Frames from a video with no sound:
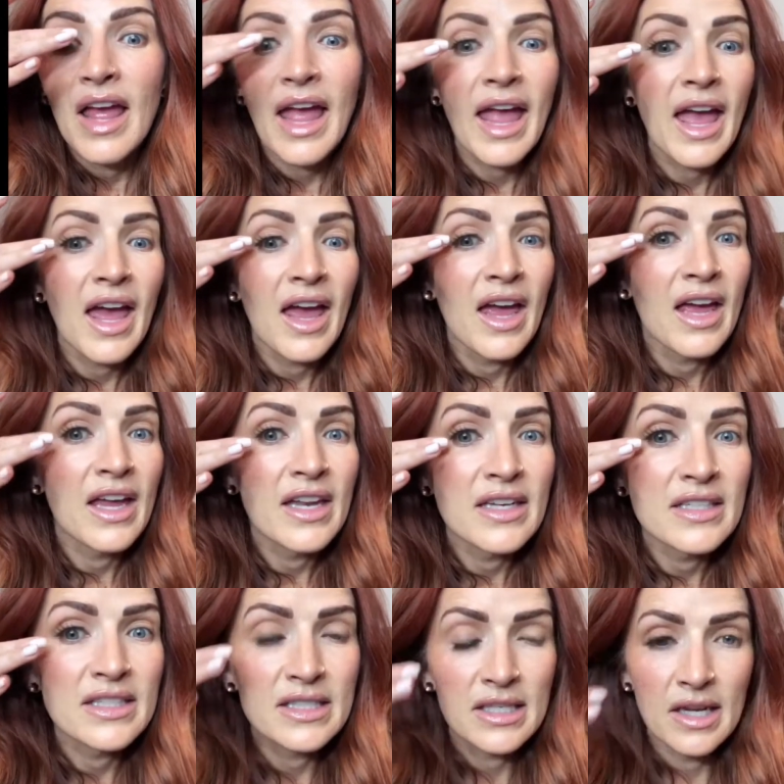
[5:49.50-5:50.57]

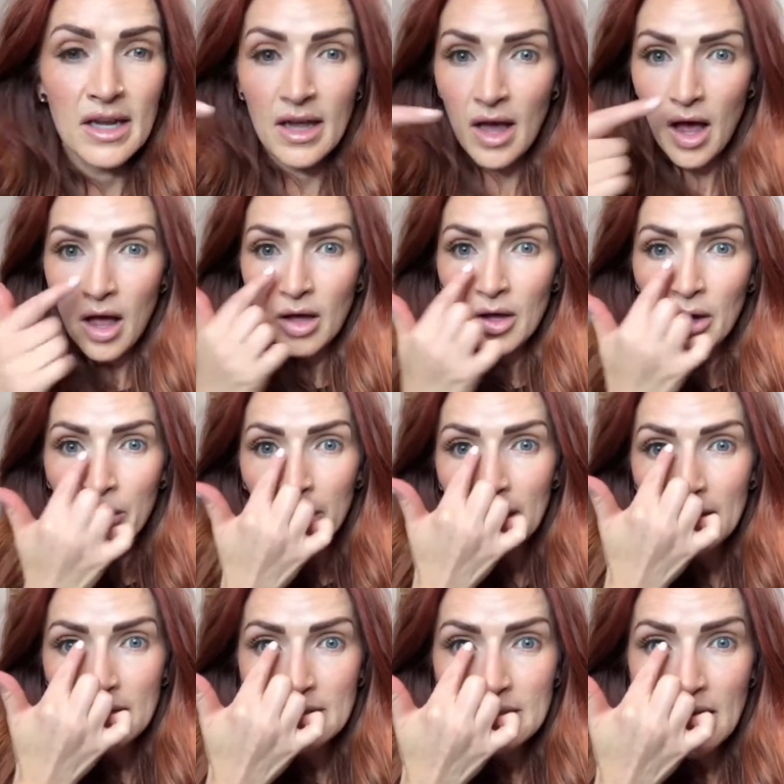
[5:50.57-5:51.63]
And I'll go
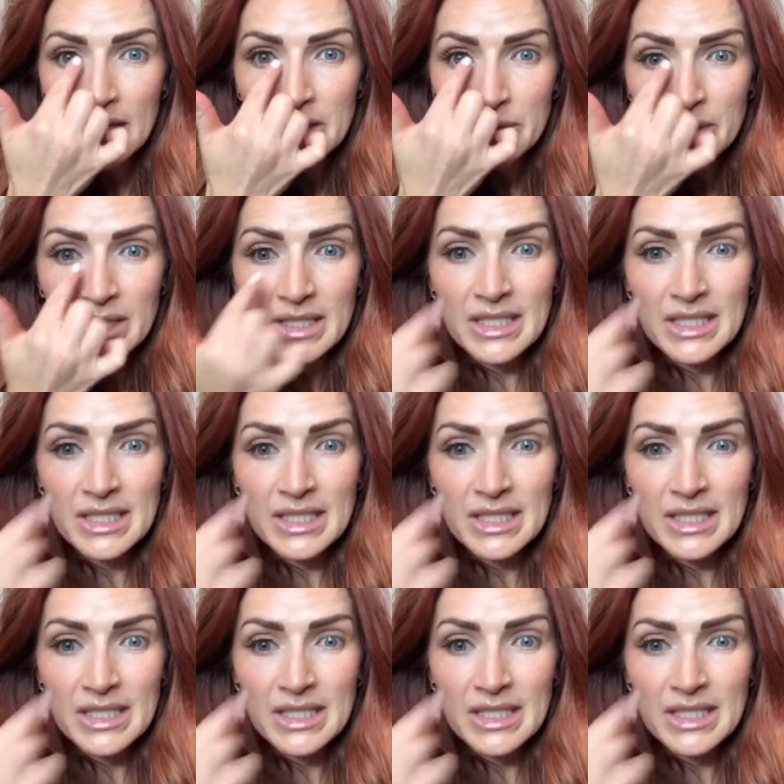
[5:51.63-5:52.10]
in and touch with